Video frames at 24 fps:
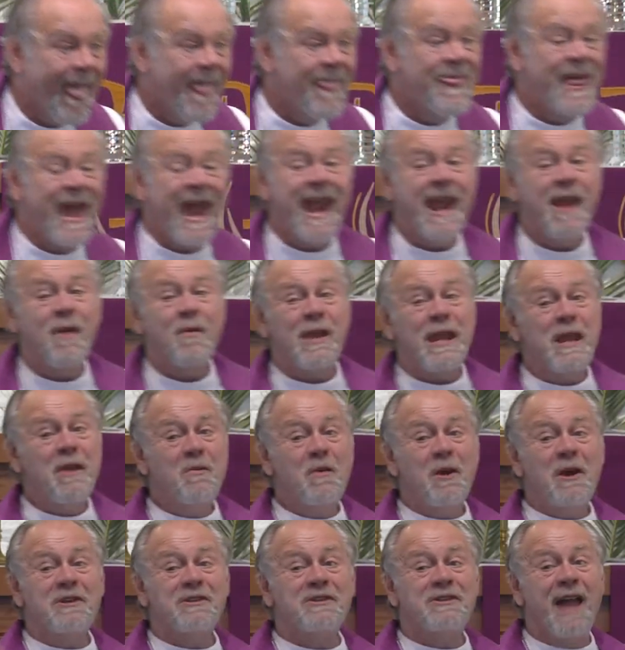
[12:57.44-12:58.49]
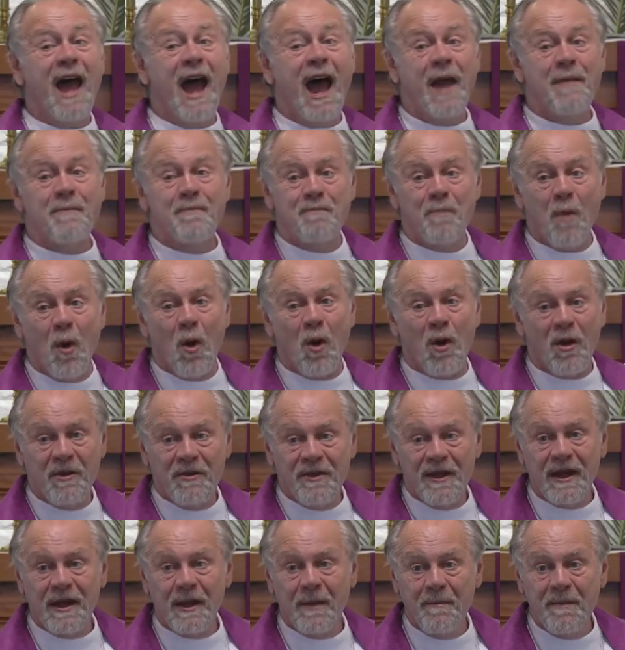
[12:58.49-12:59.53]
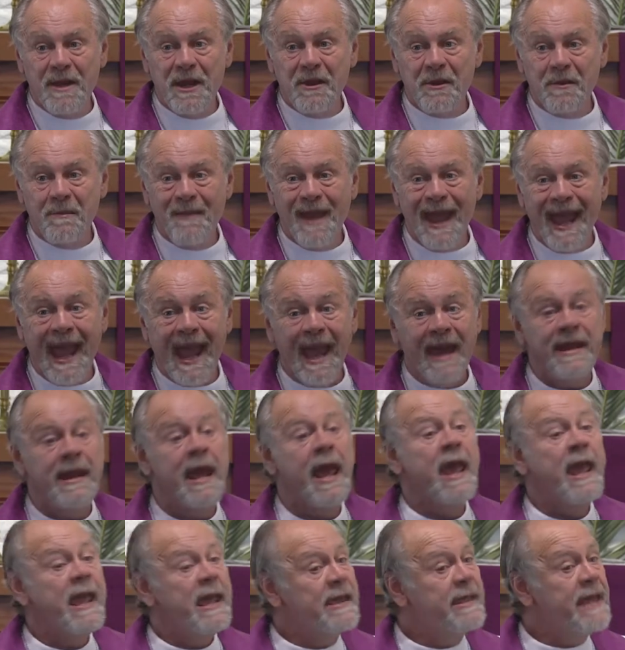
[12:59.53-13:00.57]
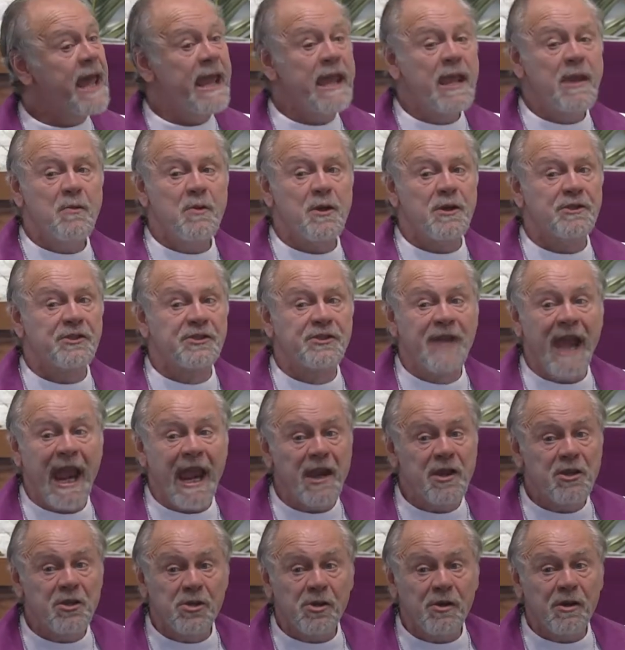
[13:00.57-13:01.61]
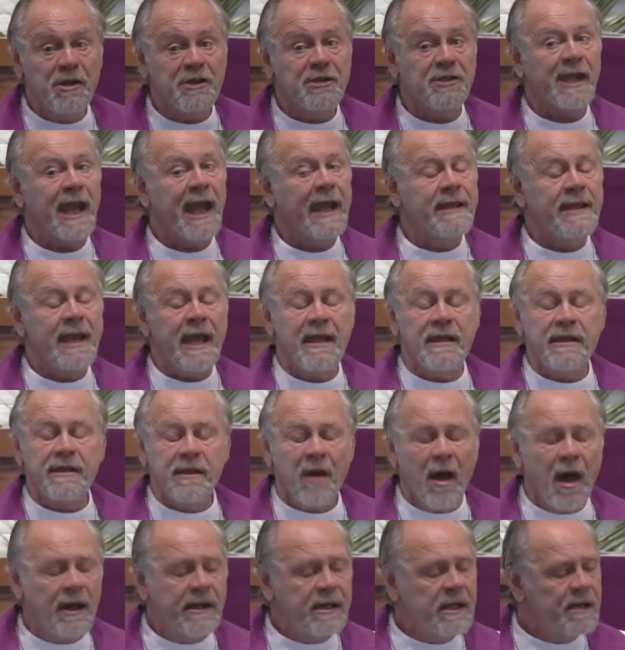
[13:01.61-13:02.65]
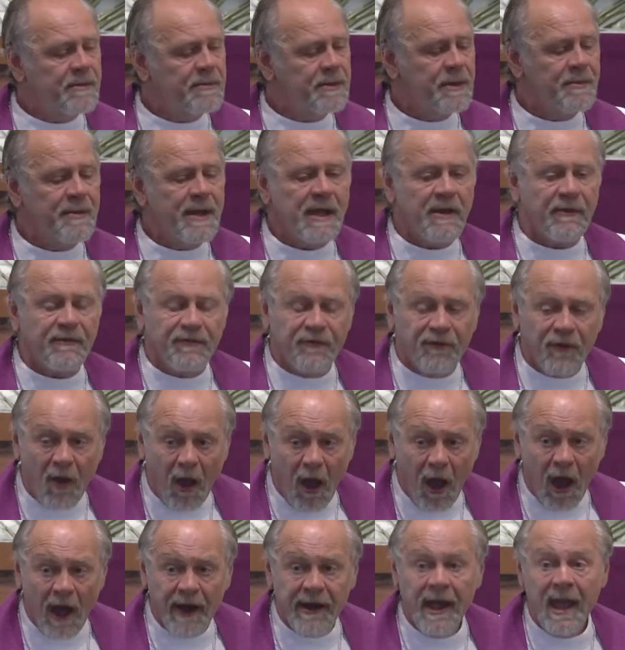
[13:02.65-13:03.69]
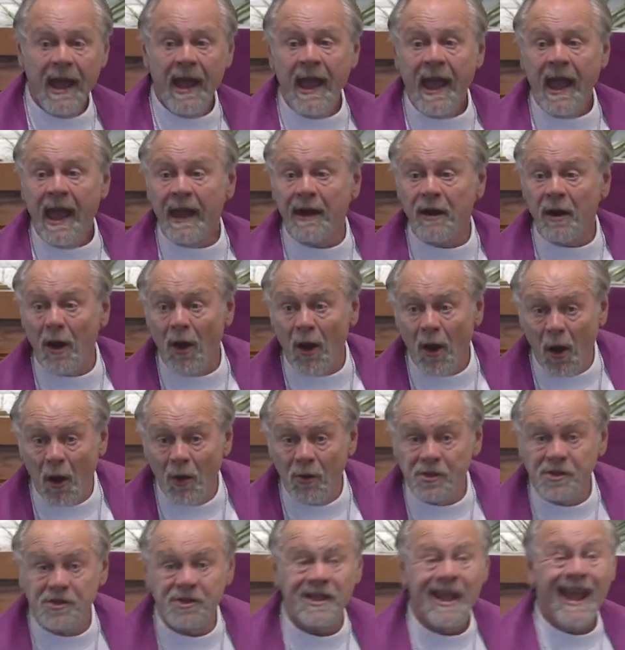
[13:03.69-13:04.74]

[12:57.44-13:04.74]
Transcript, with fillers: They, he was not more than a mere man. That he was dangerous, and they thought him to be a fraud and a hoax,